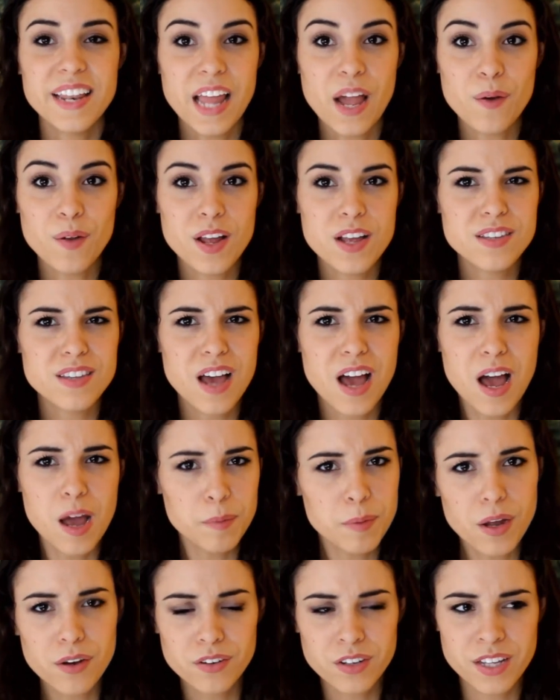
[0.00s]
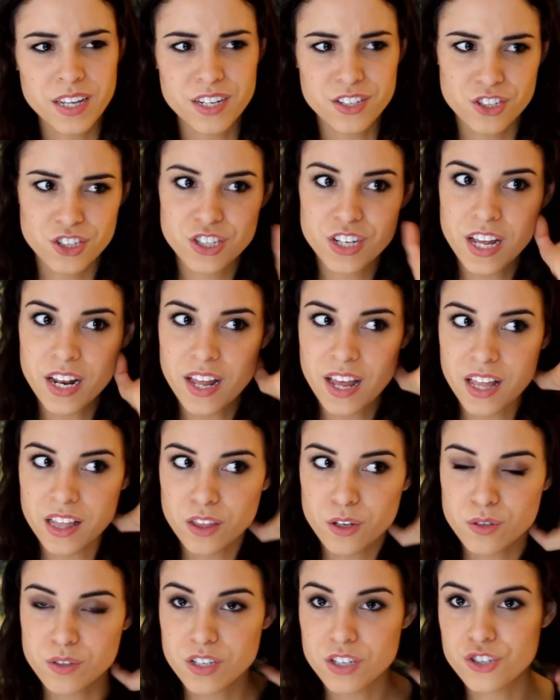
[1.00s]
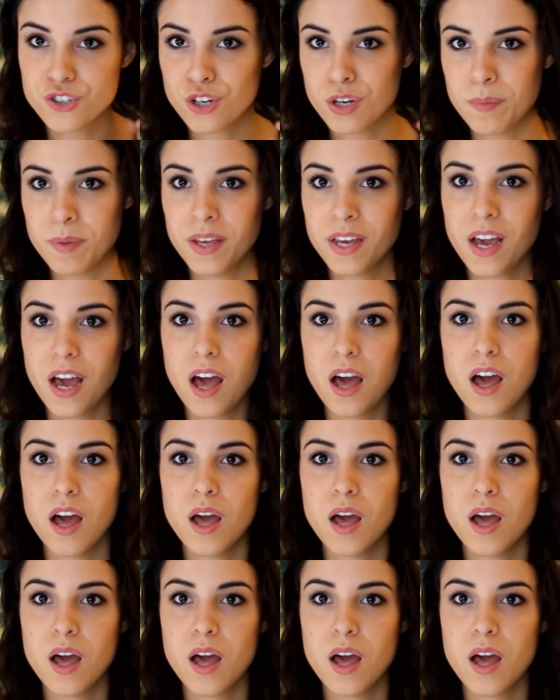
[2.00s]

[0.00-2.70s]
nowadays I'm not really interested in lucid dreaming.